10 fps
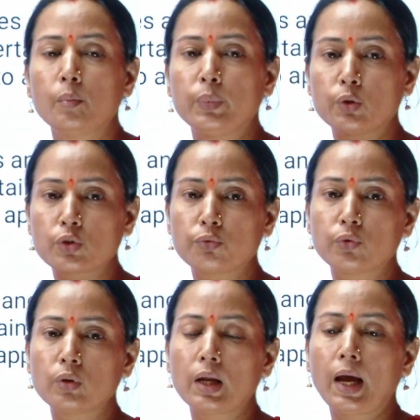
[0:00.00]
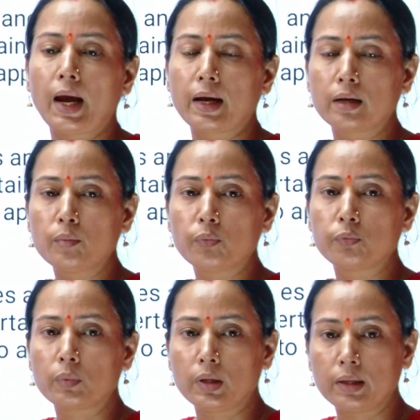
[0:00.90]
beautiful and
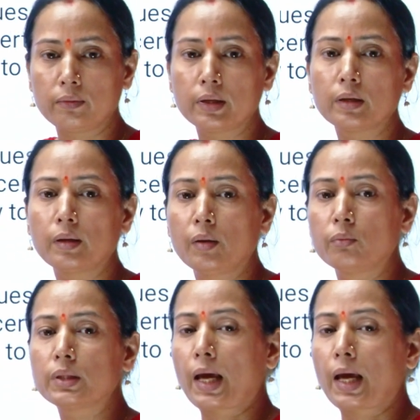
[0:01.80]
living with